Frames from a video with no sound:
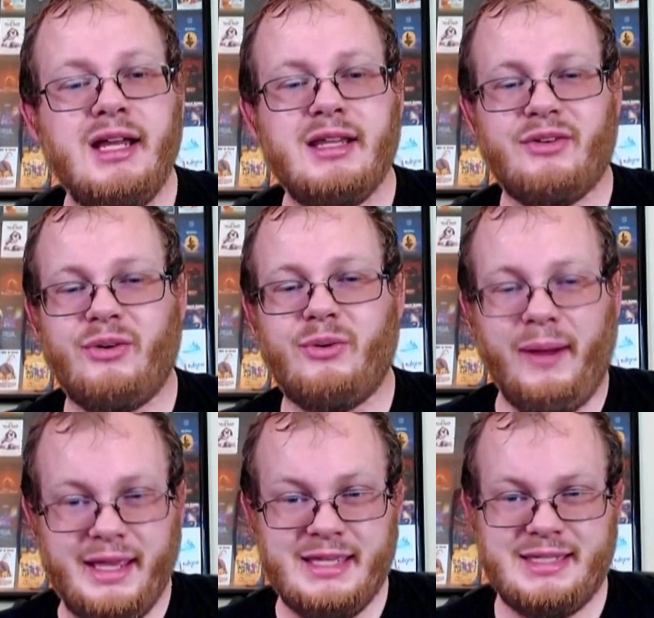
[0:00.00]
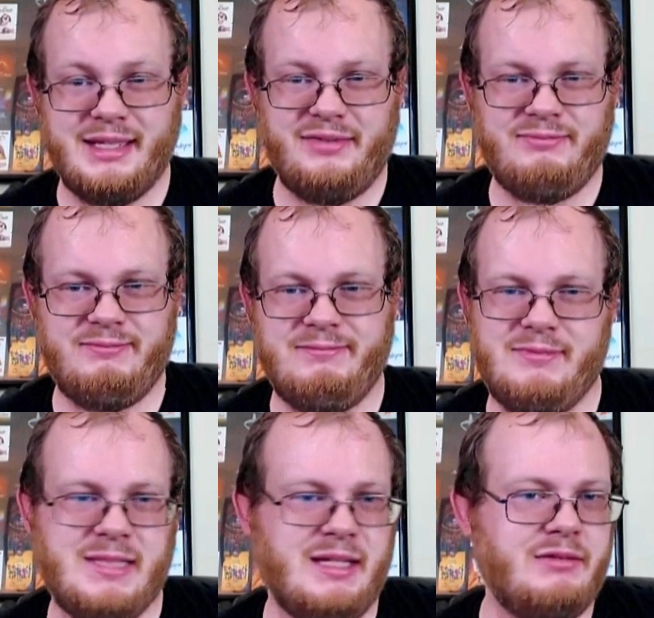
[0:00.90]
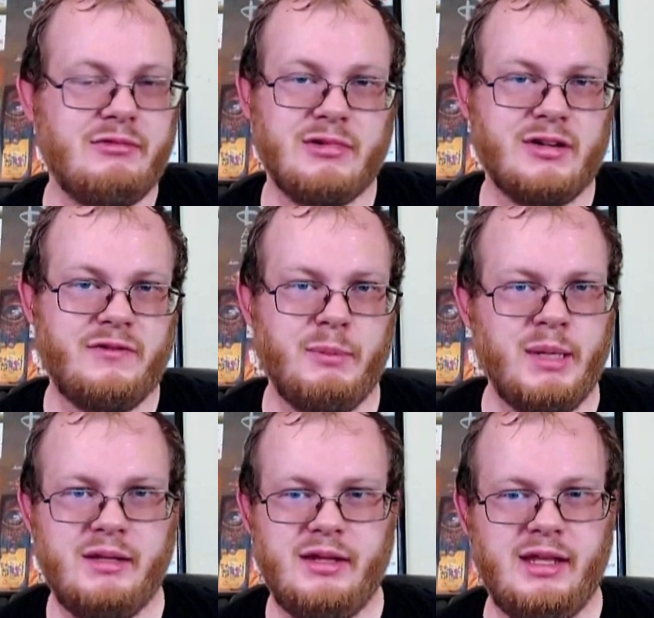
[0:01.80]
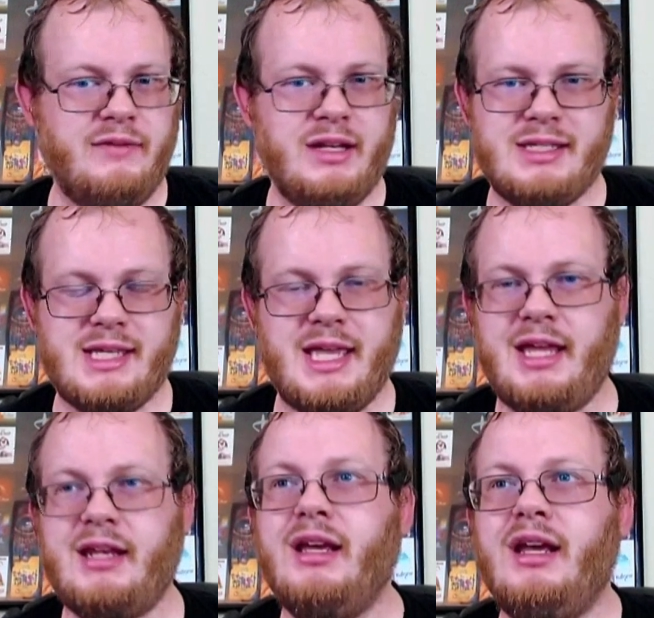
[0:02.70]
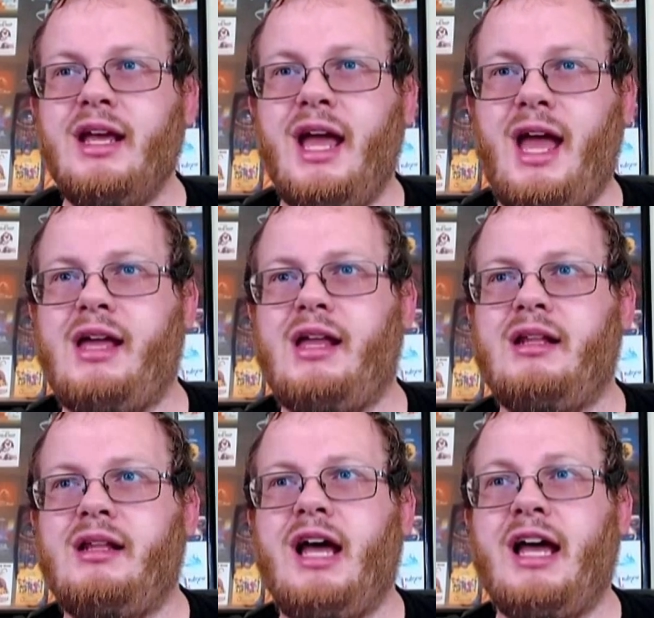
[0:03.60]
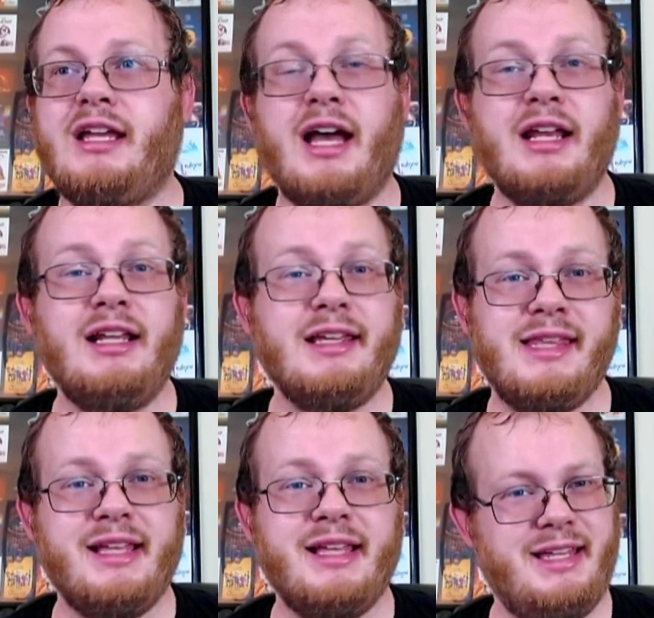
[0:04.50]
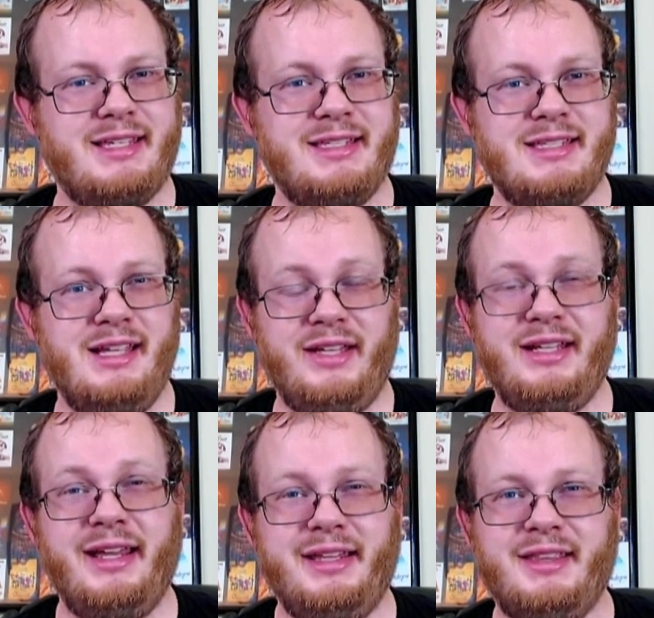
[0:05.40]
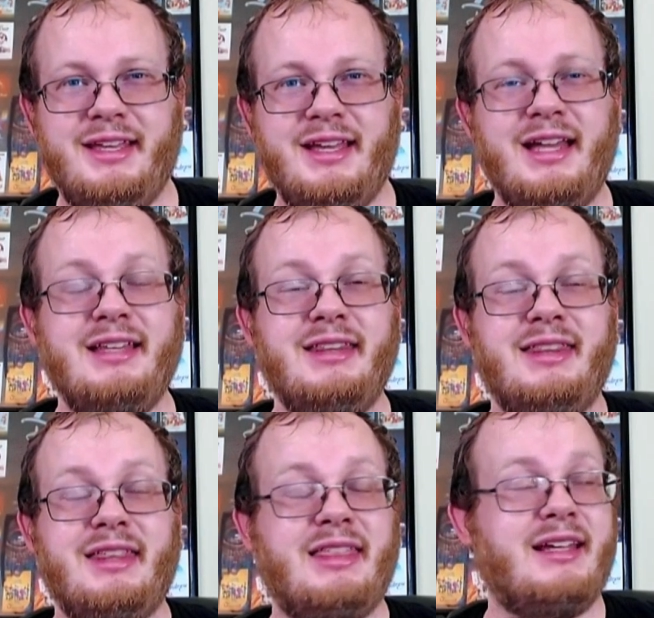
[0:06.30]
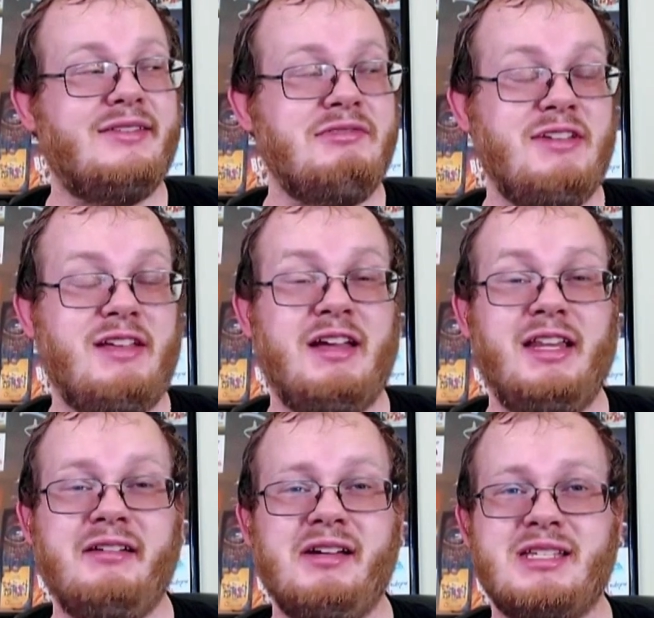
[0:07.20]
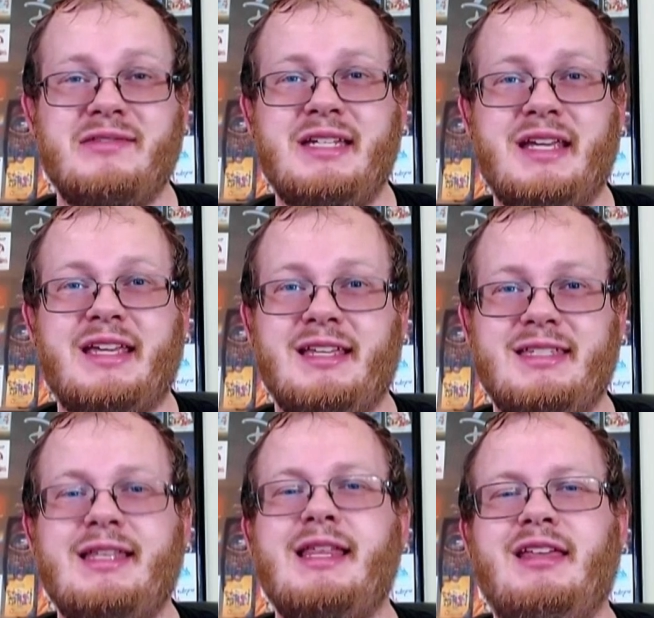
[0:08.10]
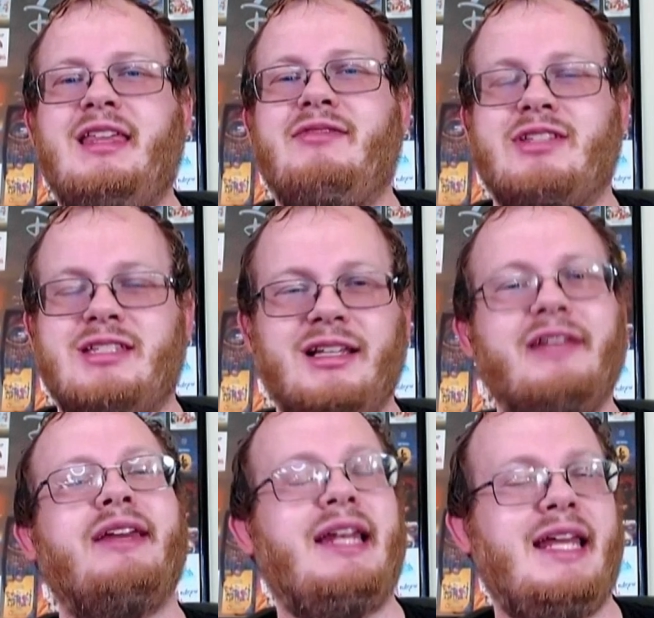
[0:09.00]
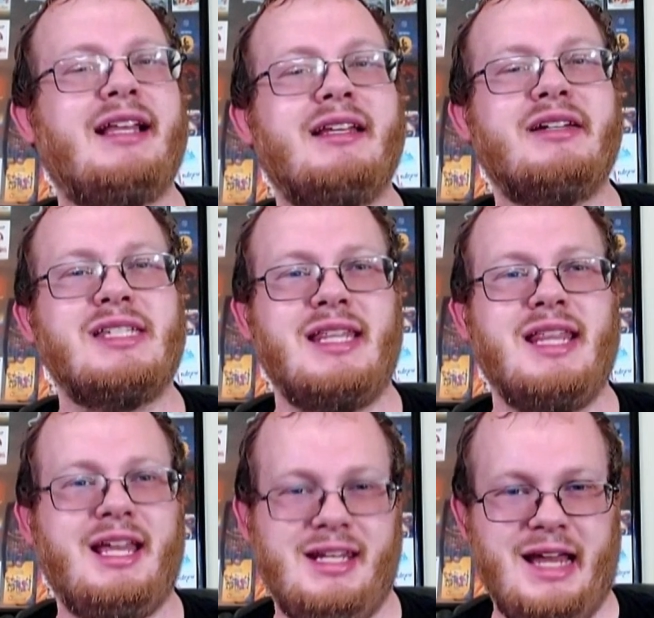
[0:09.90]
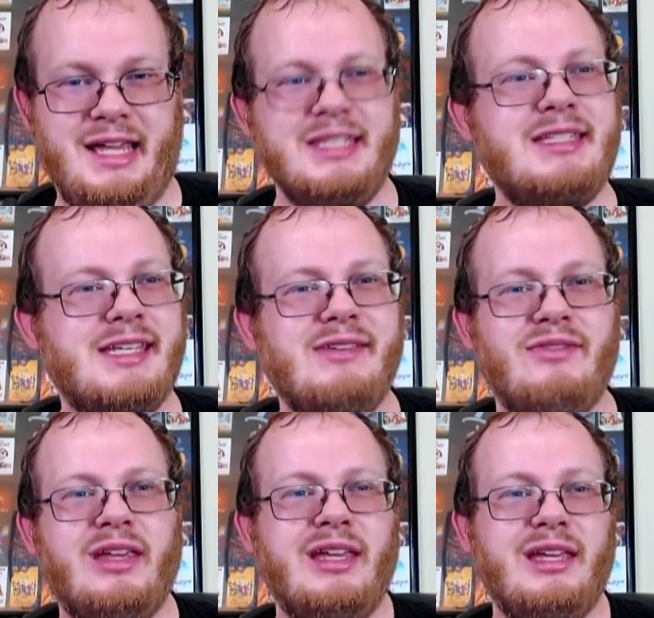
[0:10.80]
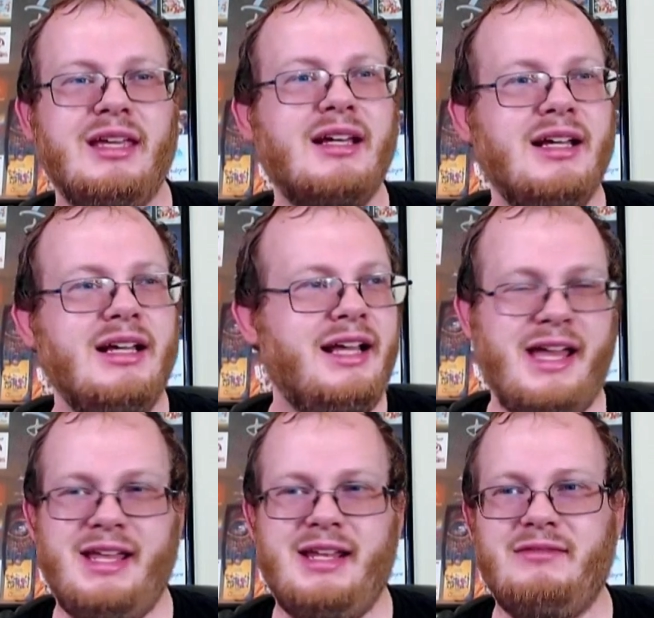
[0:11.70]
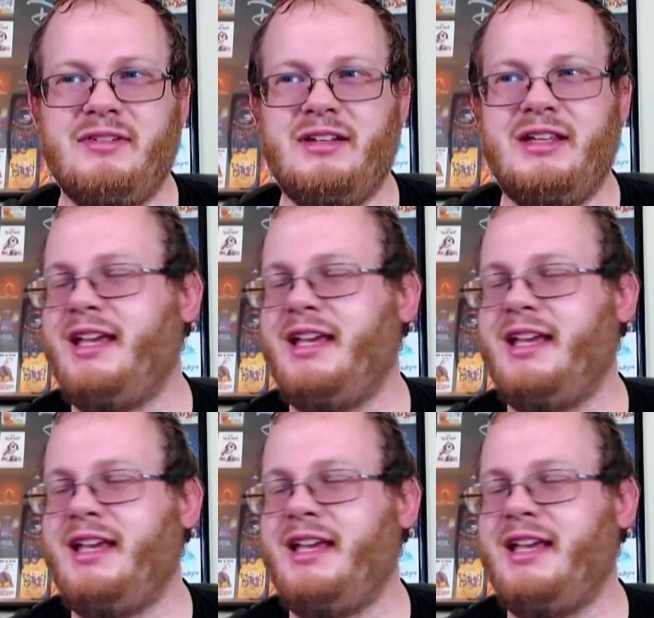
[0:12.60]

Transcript: The Hawaii stuff didn't work for me even as a kid, and I kind of like the Alaska stuff. I like the I. I thought it was hilarious and ridiculous. They, they were still living in igloos and they had an ice TV and where you